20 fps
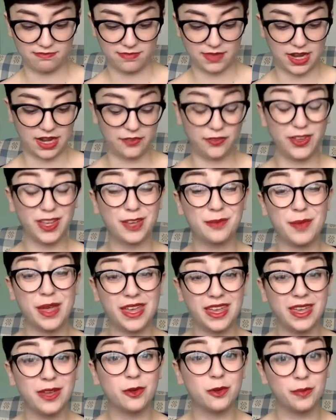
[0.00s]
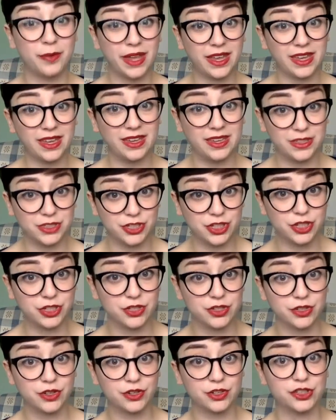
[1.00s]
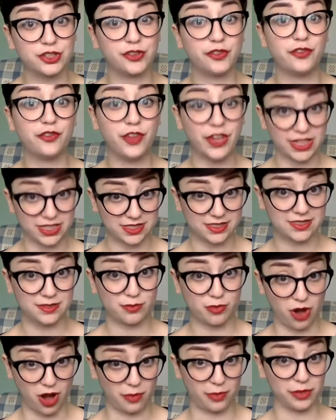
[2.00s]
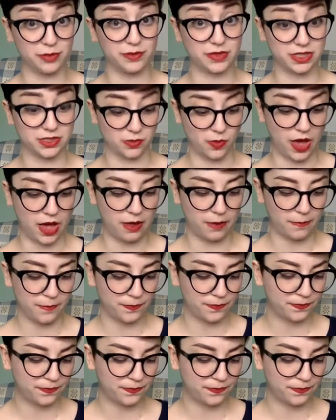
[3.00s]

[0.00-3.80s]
And I feel like it'll make it easier to fix problems as well.